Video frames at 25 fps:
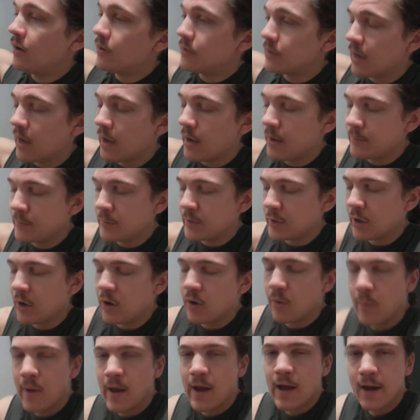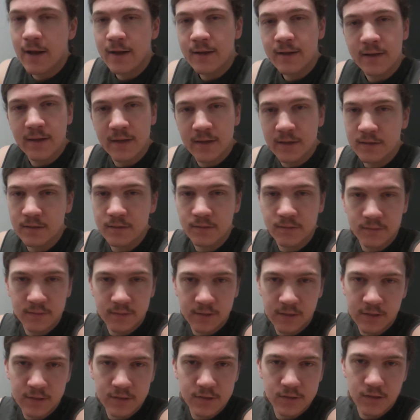time to go back and
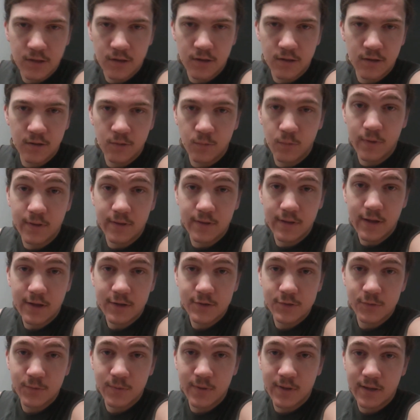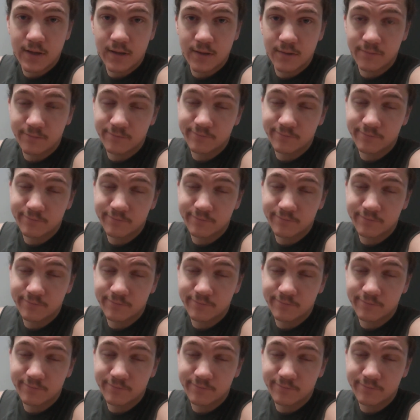get started with next week.